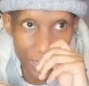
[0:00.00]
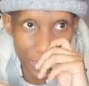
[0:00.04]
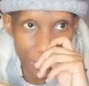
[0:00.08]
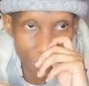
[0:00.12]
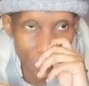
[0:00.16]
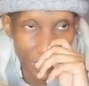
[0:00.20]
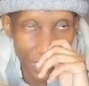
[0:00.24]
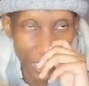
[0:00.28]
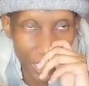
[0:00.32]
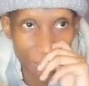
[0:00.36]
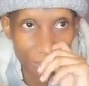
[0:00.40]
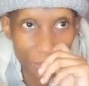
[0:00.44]

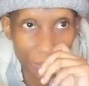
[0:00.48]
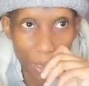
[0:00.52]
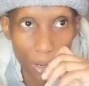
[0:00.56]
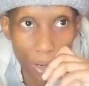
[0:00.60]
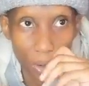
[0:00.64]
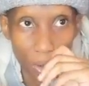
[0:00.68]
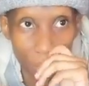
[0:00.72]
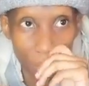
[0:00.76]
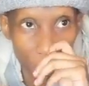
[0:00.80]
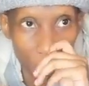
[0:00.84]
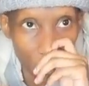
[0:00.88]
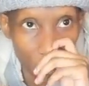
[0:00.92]

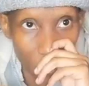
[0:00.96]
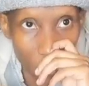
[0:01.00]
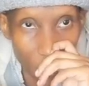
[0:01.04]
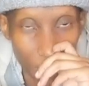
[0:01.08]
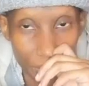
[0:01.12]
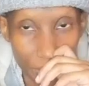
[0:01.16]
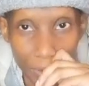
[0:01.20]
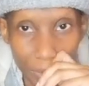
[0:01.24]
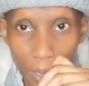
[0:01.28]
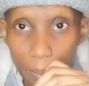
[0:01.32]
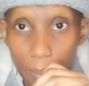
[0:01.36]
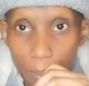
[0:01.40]
September or
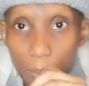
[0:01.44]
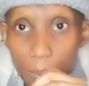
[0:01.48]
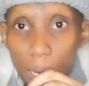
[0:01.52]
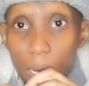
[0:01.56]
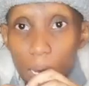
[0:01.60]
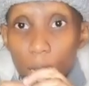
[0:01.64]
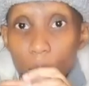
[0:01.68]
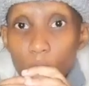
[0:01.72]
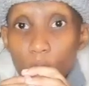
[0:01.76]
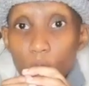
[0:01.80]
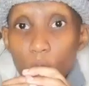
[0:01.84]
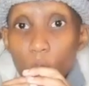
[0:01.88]

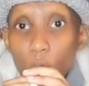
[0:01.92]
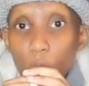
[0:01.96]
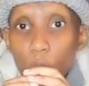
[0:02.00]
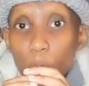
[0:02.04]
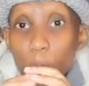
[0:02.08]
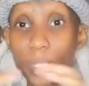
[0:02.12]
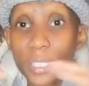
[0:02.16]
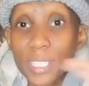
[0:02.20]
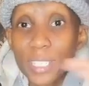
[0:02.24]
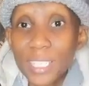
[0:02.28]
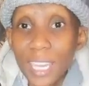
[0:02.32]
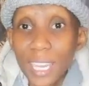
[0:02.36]
November,
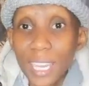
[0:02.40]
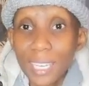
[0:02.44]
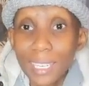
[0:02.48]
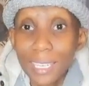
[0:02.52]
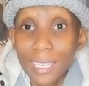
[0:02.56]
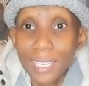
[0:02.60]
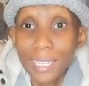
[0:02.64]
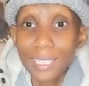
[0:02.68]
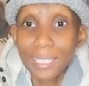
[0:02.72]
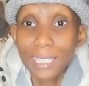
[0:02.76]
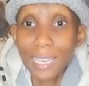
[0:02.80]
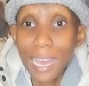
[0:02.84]
we'll be
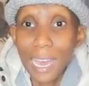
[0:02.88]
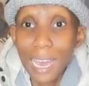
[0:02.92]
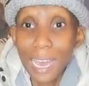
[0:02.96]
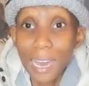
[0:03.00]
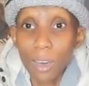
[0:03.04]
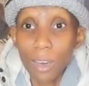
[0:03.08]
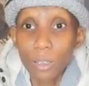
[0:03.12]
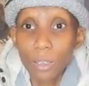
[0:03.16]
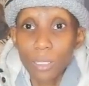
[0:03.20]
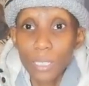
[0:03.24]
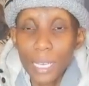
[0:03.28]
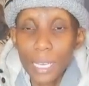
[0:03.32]
taking it
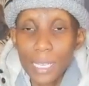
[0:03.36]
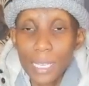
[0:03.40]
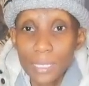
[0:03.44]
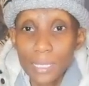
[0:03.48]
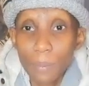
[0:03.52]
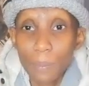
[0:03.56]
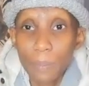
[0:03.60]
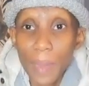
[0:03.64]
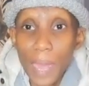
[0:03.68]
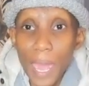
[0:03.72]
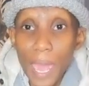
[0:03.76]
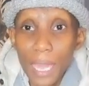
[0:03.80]
out
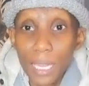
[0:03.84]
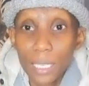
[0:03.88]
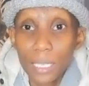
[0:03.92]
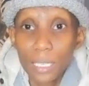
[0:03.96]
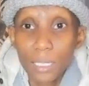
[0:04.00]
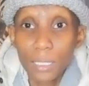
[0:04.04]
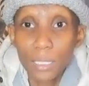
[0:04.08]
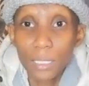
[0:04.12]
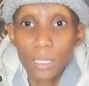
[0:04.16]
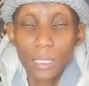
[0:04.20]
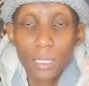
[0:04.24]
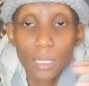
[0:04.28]
as a
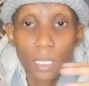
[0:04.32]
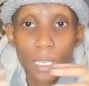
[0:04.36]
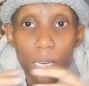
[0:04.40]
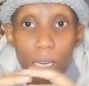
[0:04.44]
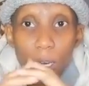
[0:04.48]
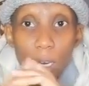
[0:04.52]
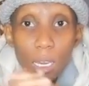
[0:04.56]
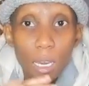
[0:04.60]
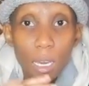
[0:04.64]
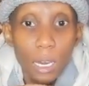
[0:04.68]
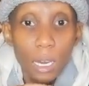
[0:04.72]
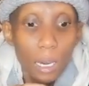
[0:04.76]
package
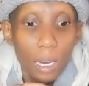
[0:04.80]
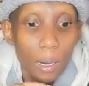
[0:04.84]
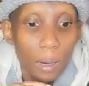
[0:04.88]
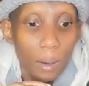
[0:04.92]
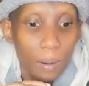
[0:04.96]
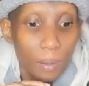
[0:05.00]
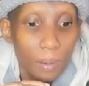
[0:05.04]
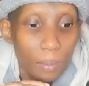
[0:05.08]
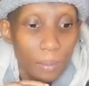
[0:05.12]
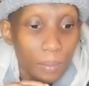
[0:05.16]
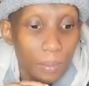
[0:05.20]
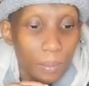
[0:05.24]

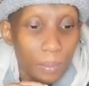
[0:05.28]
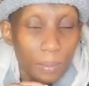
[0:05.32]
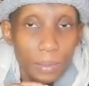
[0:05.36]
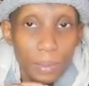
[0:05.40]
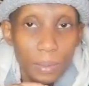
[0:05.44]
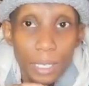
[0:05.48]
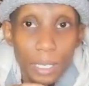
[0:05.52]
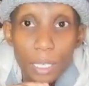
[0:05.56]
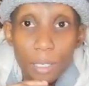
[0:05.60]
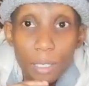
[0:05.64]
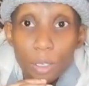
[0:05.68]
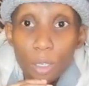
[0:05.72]

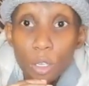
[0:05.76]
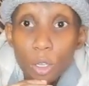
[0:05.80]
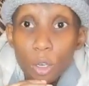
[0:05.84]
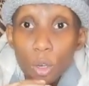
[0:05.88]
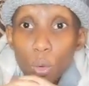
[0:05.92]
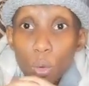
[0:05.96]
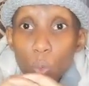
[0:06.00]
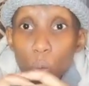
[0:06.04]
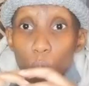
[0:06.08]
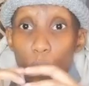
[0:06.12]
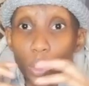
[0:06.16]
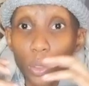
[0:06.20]
that
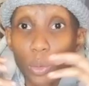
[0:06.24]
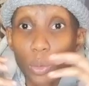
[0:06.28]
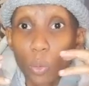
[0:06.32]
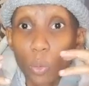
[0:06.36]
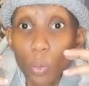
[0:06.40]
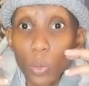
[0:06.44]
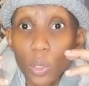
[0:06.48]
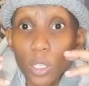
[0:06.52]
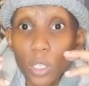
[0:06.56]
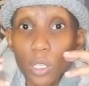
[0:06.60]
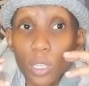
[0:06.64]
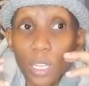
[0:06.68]

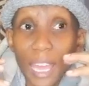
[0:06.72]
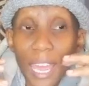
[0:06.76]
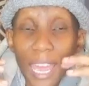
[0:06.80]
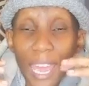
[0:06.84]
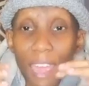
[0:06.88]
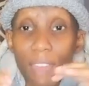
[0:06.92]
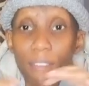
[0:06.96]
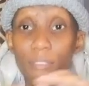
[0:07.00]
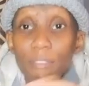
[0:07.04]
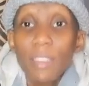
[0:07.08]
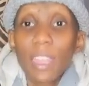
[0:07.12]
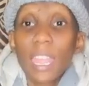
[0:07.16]
would
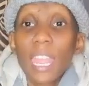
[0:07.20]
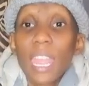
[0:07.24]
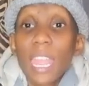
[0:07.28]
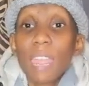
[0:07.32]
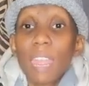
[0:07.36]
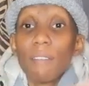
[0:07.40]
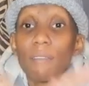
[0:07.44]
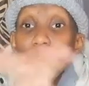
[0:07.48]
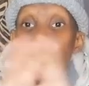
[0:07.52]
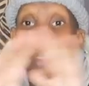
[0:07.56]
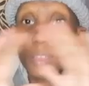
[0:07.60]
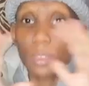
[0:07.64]
have
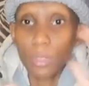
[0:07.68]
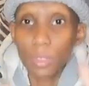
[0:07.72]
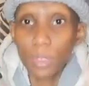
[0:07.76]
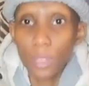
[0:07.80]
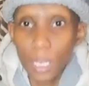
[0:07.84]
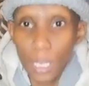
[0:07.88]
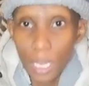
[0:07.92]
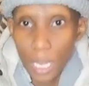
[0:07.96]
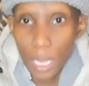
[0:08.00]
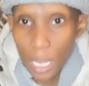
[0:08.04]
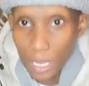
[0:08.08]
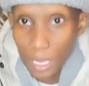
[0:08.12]

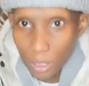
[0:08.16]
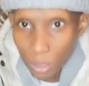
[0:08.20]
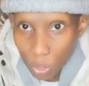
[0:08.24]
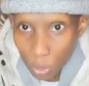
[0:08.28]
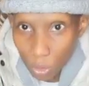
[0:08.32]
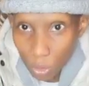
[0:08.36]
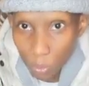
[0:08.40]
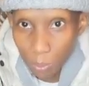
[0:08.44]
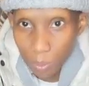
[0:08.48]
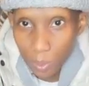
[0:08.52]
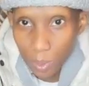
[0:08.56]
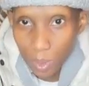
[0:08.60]
everything
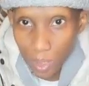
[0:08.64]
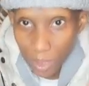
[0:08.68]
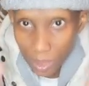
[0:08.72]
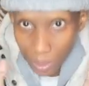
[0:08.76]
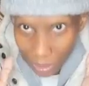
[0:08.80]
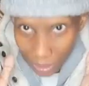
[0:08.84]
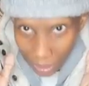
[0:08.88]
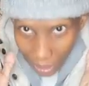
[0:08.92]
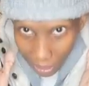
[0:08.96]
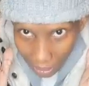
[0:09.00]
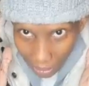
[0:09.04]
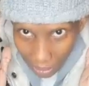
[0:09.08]
A to
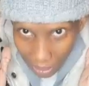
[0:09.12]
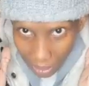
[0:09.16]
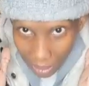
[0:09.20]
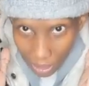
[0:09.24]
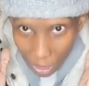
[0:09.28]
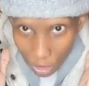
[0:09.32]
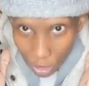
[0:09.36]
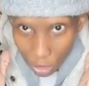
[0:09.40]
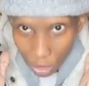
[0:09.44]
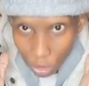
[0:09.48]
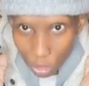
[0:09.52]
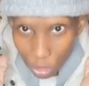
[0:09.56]
B, like,
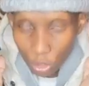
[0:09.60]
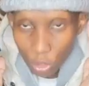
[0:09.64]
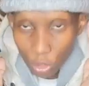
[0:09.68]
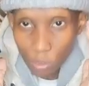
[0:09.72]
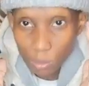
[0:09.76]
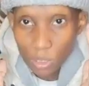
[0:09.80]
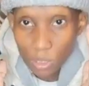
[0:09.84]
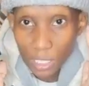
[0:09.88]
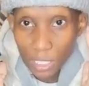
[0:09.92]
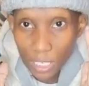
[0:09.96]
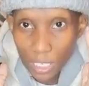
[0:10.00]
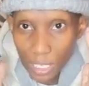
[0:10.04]
you
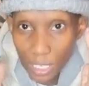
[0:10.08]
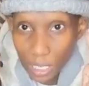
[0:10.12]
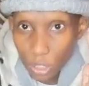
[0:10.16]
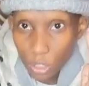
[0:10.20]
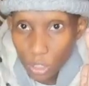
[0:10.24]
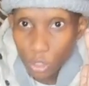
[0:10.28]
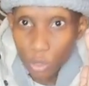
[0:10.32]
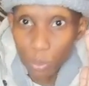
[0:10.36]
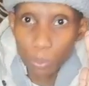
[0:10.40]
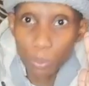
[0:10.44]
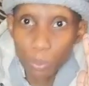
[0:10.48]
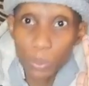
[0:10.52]
know what I'm saying,
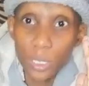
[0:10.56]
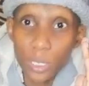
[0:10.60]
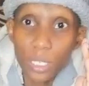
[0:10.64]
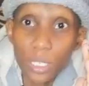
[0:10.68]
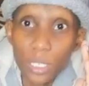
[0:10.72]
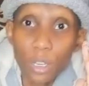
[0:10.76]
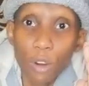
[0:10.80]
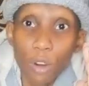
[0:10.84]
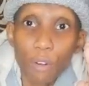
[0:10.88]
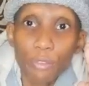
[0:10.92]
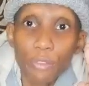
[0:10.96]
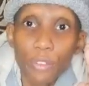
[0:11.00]
A to
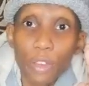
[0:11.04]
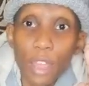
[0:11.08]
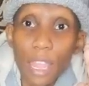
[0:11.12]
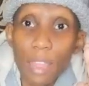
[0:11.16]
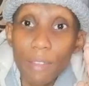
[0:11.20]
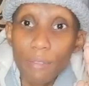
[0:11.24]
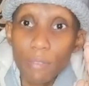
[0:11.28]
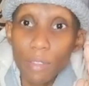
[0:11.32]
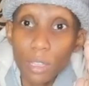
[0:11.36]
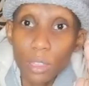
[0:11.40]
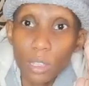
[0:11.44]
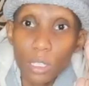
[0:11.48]
B of
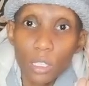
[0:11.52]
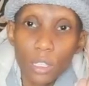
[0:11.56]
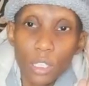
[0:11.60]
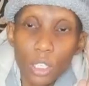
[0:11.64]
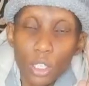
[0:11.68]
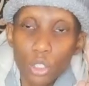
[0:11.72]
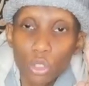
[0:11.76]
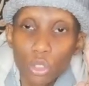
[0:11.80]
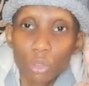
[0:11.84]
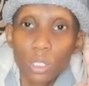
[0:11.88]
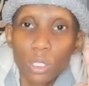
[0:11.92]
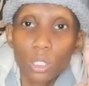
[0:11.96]

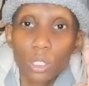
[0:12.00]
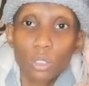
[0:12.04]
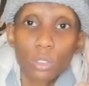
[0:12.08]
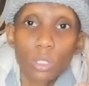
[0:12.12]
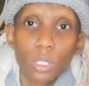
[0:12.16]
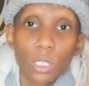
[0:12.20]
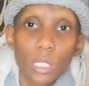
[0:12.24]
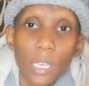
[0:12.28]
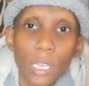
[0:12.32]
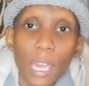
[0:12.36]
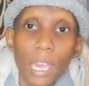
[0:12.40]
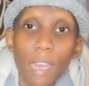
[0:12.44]
everything that you
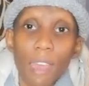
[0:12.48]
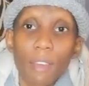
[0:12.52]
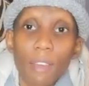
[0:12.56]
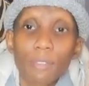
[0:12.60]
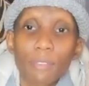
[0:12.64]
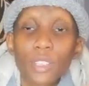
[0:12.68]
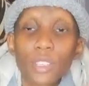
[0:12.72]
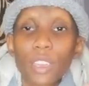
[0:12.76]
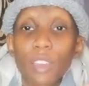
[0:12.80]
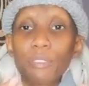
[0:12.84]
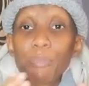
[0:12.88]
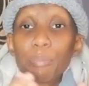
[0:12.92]
need to
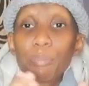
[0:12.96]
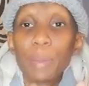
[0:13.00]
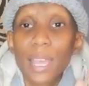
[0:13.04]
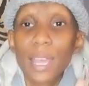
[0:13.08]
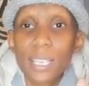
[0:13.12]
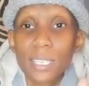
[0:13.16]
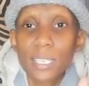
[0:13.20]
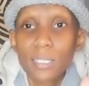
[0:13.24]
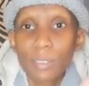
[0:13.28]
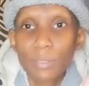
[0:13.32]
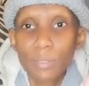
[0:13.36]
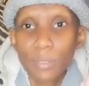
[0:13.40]
have
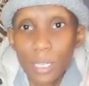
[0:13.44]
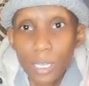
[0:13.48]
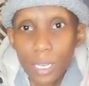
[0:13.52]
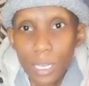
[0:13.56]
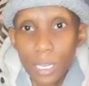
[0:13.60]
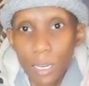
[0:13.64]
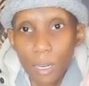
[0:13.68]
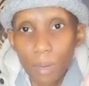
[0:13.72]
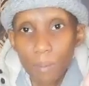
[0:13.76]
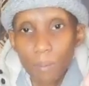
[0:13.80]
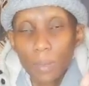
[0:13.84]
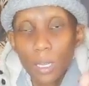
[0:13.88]
passive
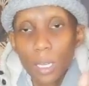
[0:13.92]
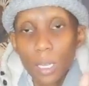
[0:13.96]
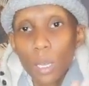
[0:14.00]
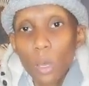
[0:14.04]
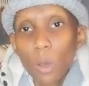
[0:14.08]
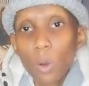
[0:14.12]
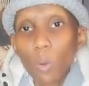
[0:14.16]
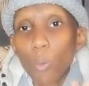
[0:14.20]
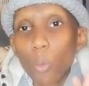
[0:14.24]
income.